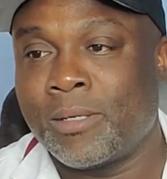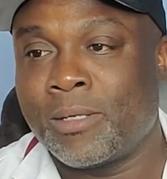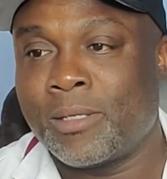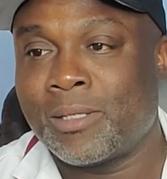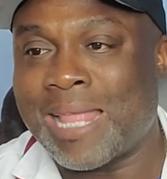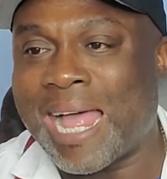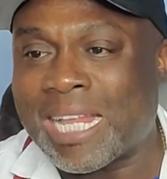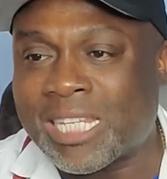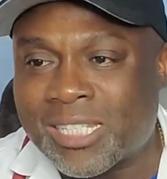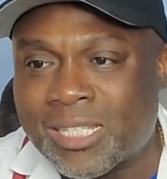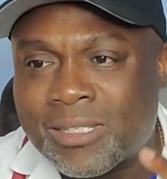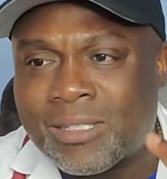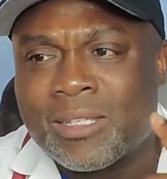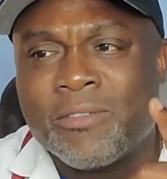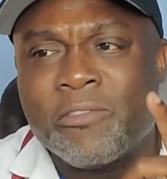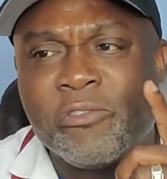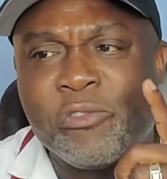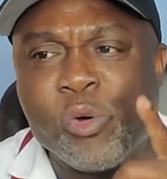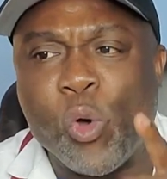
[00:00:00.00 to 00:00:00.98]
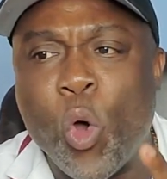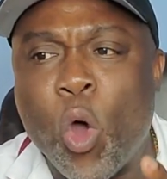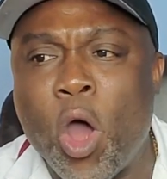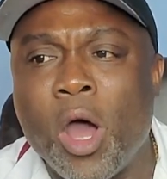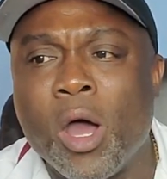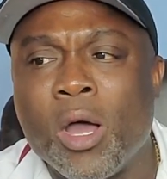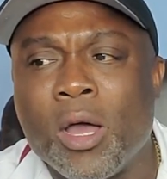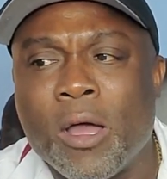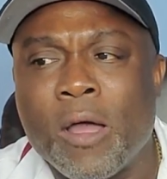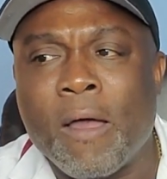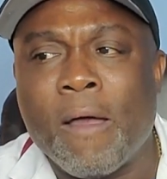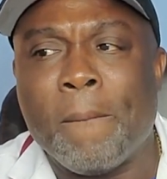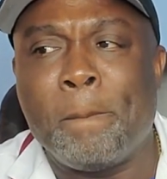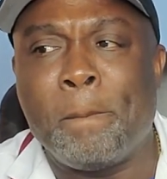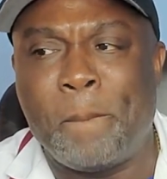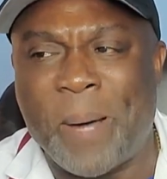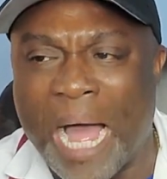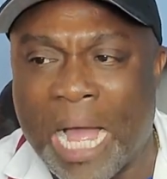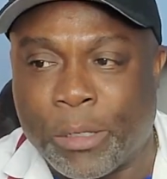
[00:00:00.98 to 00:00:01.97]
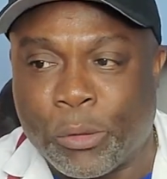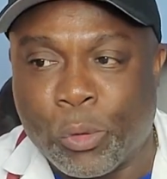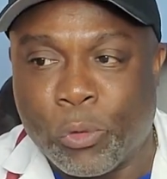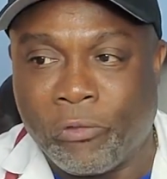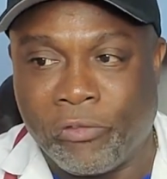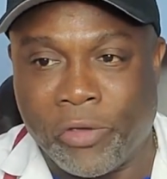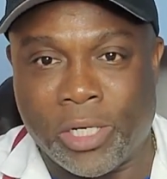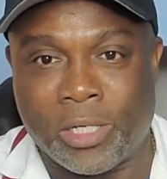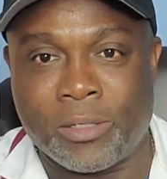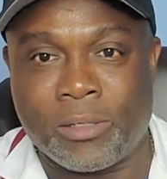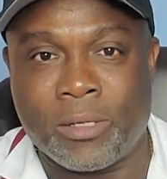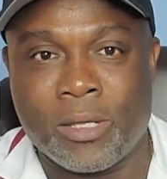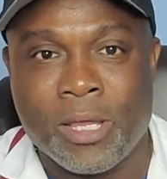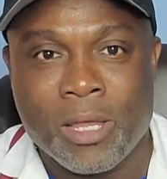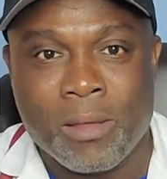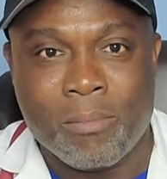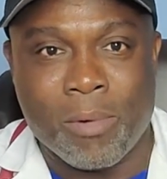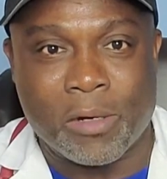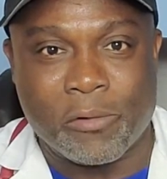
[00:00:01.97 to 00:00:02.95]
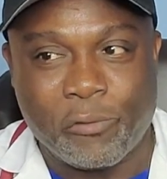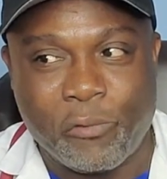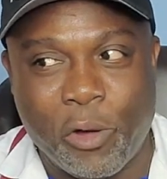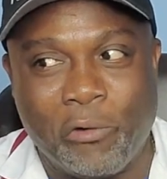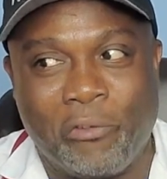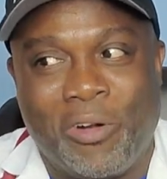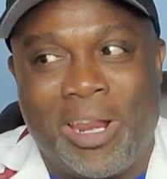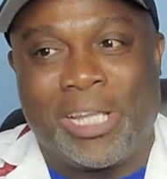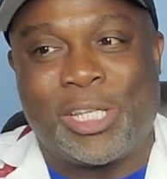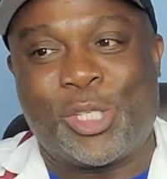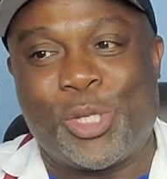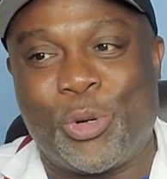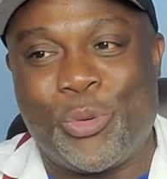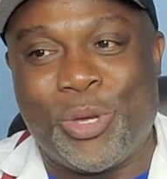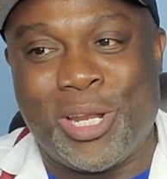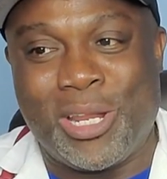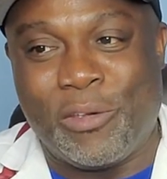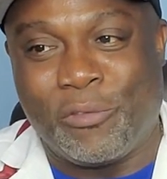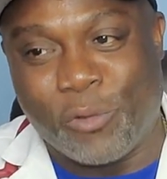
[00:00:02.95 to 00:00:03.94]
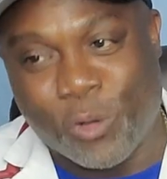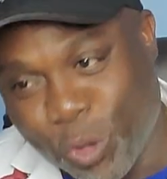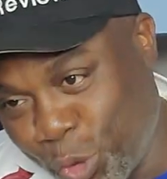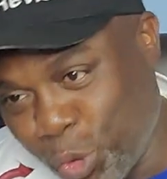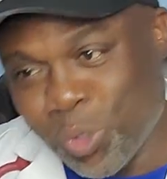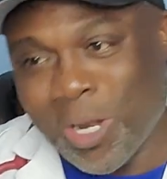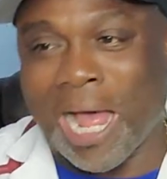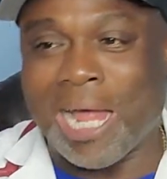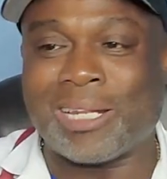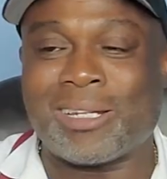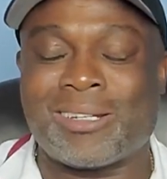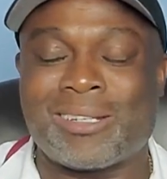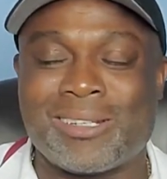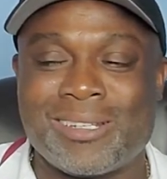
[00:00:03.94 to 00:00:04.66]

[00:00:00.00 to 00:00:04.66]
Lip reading: That's for Baclofen. But for Flexeril, if you do that,